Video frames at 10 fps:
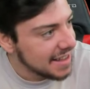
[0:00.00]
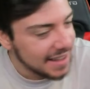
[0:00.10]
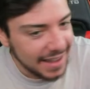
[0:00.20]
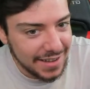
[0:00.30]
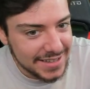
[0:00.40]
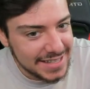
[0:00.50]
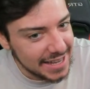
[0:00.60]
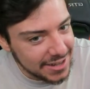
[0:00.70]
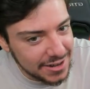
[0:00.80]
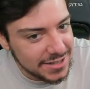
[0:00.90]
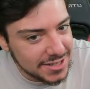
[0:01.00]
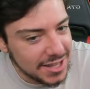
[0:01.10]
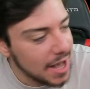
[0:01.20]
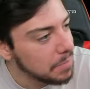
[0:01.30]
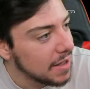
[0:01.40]
I was like, your
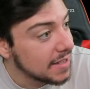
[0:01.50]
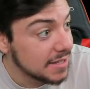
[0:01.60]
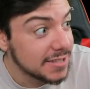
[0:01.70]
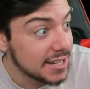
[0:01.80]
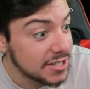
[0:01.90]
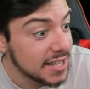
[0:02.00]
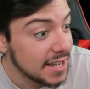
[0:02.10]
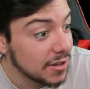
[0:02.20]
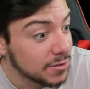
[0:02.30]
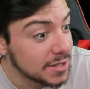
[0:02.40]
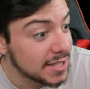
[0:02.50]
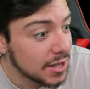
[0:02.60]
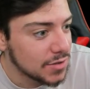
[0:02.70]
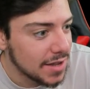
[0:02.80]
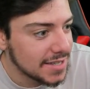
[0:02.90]
stop loss, he was actually taking gold
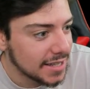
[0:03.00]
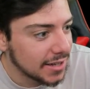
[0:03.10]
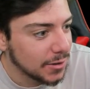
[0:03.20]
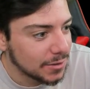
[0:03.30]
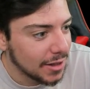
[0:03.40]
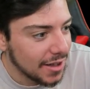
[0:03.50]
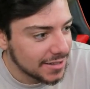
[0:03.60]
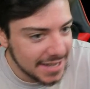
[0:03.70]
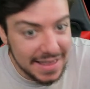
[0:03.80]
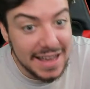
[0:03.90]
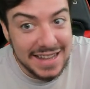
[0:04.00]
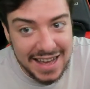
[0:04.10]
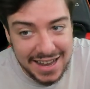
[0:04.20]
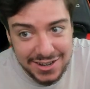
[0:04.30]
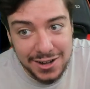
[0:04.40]
sells while I was taking gold longs. And
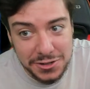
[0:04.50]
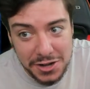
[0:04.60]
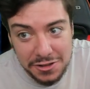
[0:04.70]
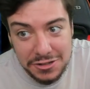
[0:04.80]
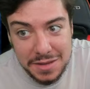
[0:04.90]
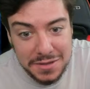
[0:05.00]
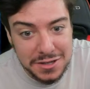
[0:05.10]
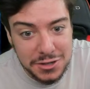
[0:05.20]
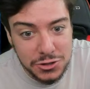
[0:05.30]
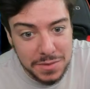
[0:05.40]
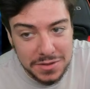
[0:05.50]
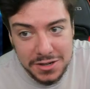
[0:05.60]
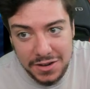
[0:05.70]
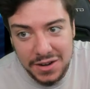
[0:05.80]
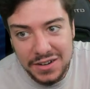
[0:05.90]
yeah, Dr. Dollar came into the stream and
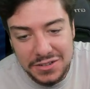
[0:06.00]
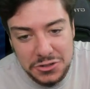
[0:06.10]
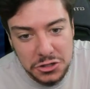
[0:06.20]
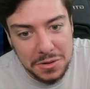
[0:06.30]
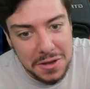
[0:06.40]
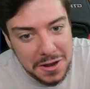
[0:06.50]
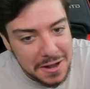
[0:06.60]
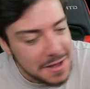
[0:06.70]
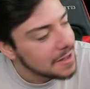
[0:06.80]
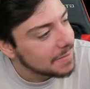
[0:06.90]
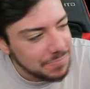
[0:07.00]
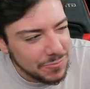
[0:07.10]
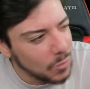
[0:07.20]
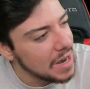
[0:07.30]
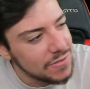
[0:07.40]
started.
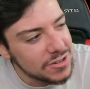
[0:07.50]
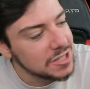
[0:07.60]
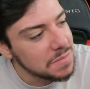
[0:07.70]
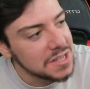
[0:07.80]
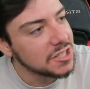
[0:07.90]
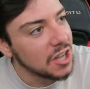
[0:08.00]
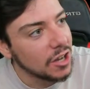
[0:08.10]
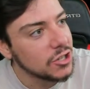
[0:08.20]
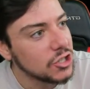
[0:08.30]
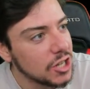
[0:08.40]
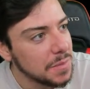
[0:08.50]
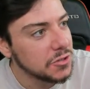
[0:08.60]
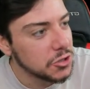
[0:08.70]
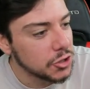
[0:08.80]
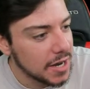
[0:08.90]
Whenever somebody's talking shit
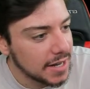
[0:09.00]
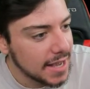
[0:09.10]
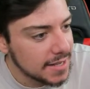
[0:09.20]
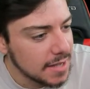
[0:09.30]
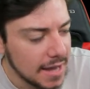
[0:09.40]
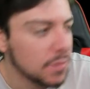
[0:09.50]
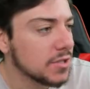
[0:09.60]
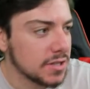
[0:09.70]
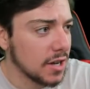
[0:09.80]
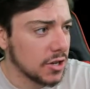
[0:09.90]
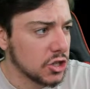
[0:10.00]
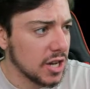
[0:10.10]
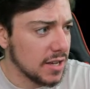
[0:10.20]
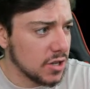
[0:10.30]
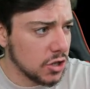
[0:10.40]
about your trade, guys, and he wasn't talking
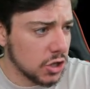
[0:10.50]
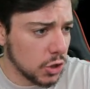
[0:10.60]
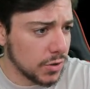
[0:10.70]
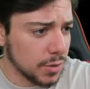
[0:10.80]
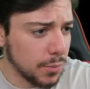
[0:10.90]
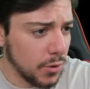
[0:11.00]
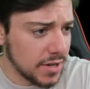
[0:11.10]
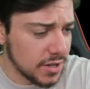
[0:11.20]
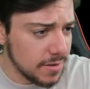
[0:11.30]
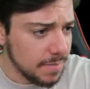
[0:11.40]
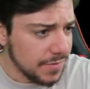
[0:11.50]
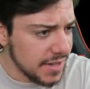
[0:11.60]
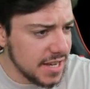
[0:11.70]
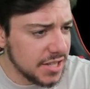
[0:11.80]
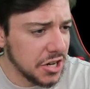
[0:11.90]
shit, he's showing support.
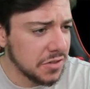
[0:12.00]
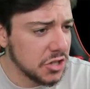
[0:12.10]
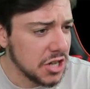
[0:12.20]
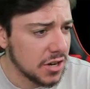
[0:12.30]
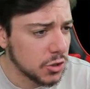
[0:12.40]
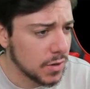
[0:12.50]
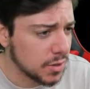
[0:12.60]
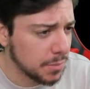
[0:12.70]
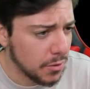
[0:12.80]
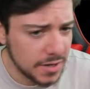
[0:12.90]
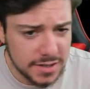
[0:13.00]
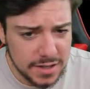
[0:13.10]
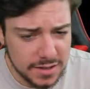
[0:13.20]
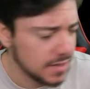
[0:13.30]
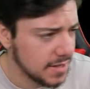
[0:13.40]
He's here in the channel showing support.
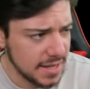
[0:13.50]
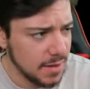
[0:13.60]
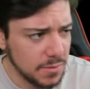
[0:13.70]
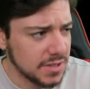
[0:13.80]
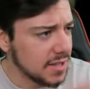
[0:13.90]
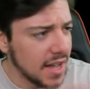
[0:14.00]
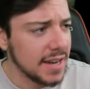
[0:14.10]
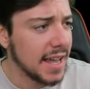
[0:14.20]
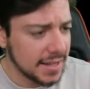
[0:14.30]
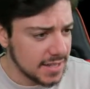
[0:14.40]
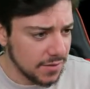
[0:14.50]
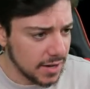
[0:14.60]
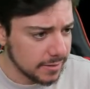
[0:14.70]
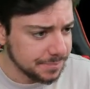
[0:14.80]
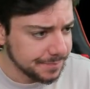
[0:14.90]
It was not negativity.